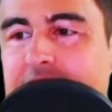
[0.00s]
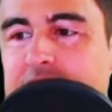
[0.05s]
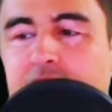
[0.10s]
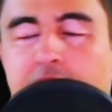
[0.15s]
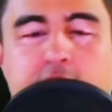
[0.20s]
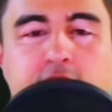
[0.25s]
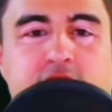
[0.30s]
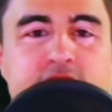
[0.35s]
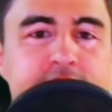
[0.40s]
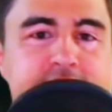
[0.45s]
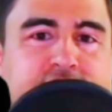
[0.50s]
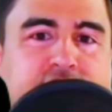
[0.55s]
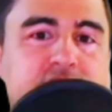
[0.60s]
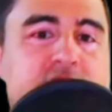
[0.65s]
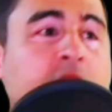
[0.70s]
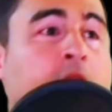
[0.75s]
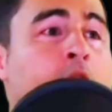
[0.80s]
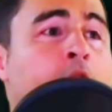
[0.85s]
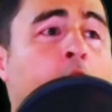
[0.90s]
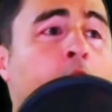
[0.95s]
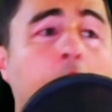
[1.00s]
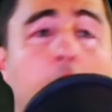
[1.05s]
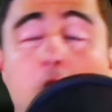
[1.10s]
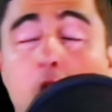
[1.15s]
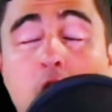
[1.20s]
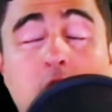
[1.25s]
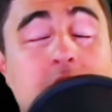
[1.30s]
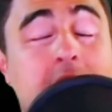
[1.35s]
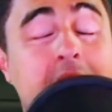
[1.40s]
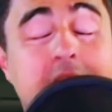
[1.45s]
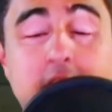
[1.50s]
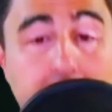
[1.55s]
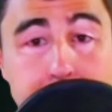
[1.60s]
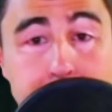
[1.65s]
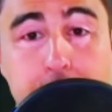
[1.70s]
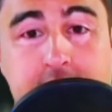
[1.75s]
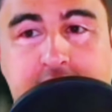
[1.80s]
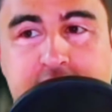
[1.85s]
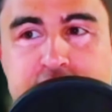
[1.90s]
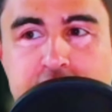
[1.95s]
Snyder's visions all line up
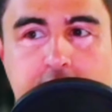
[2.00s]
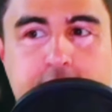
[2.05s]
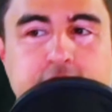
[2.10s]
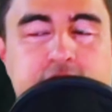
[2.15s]
with each other,